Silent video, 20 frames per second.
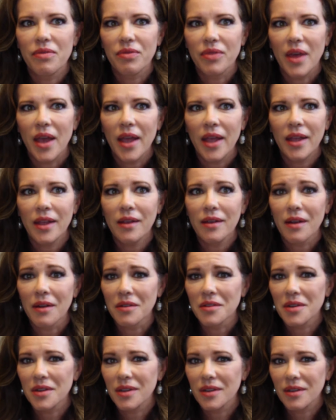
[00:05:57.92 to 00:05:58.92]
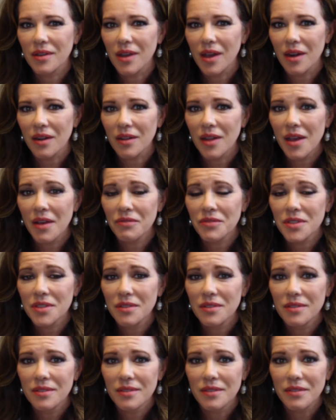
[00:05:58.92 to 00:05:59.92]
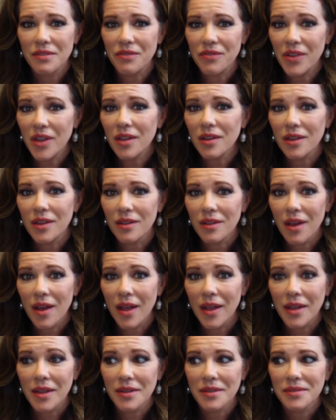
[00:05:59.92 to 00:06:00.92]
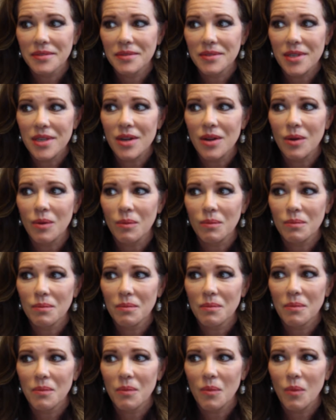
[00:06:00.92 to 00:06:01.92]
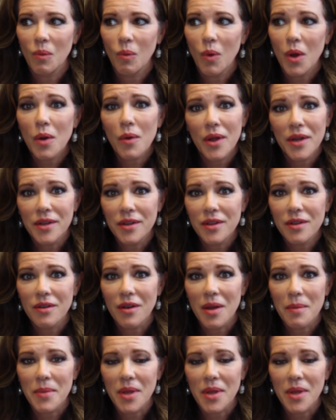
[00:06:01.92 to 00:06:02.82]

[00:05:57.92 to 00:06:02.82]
they are kind of left feeling like, what do I do? I